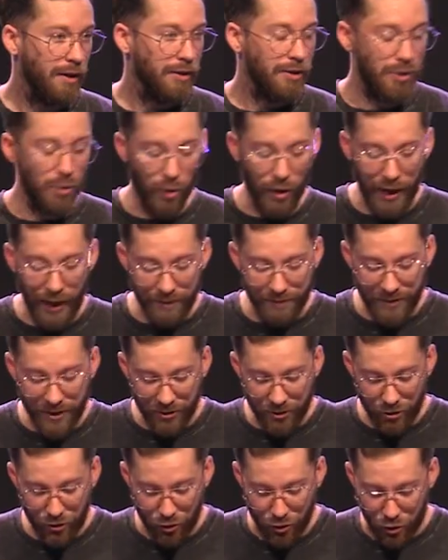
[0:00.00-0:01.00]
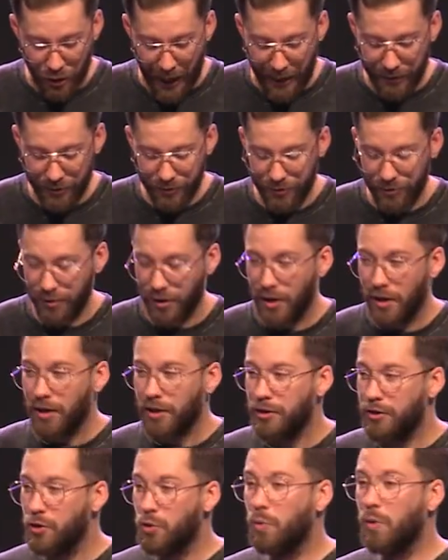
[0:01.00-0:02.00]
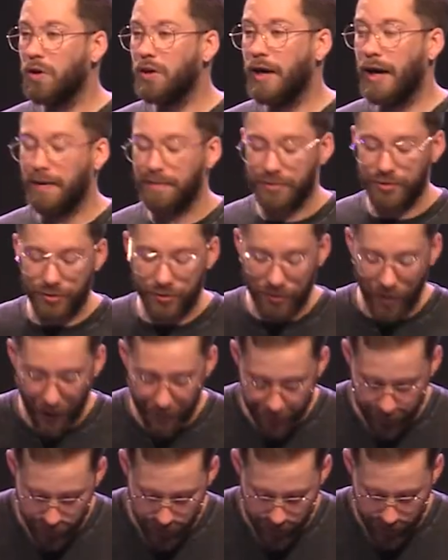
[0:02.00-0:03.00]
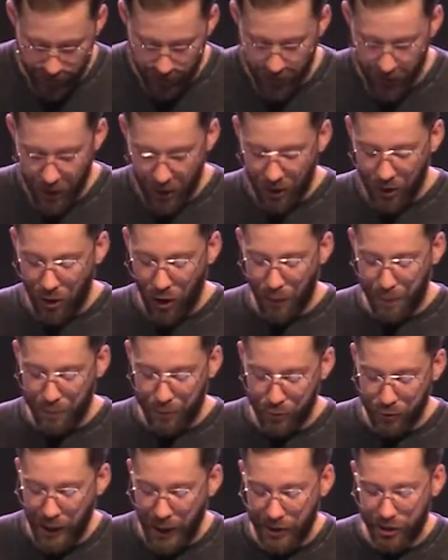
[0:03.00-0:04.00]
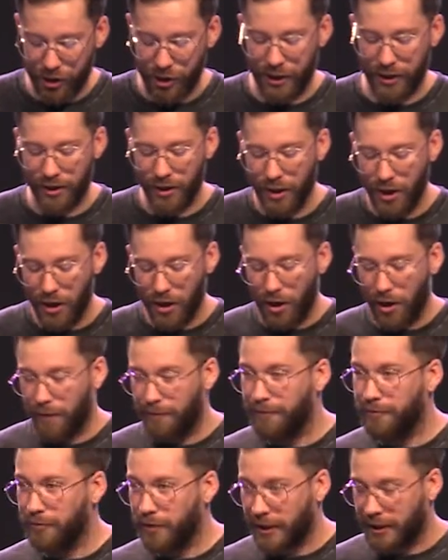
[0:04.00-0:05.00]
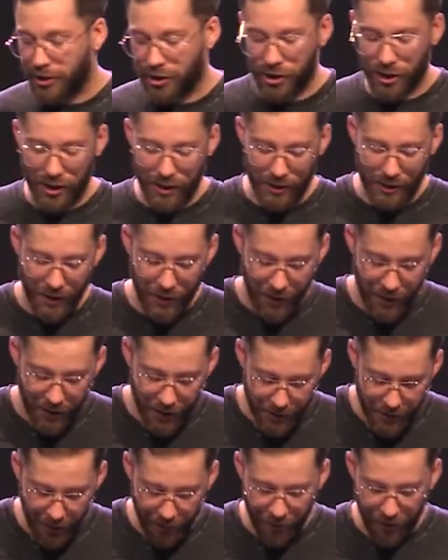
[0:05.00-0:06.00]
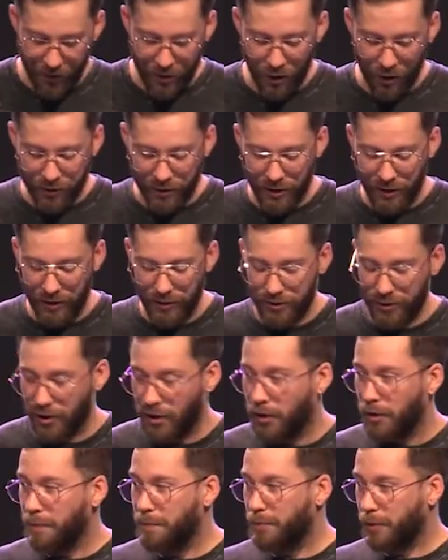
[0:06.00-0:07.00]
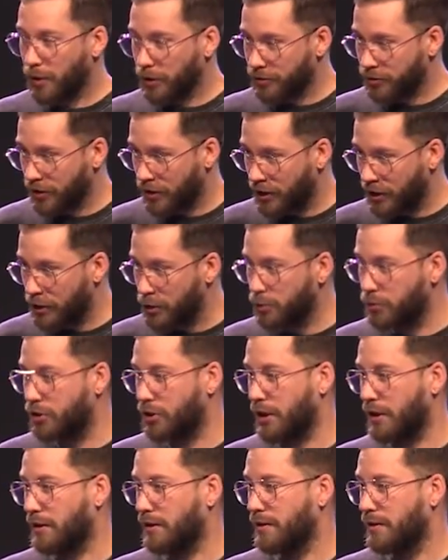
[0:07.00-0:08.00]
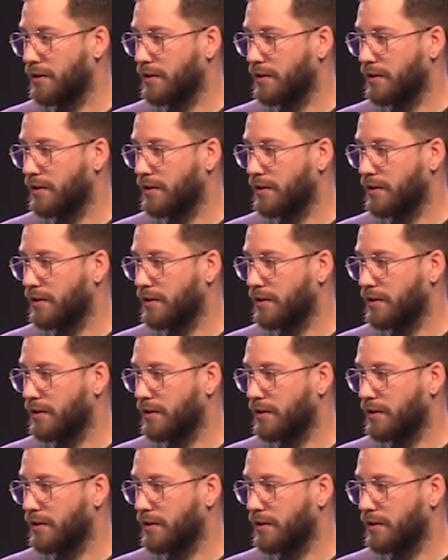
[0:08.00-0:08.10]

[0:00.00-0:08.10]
you will have distress, you will have suffering, oppression, affliction, difficulties, persecution.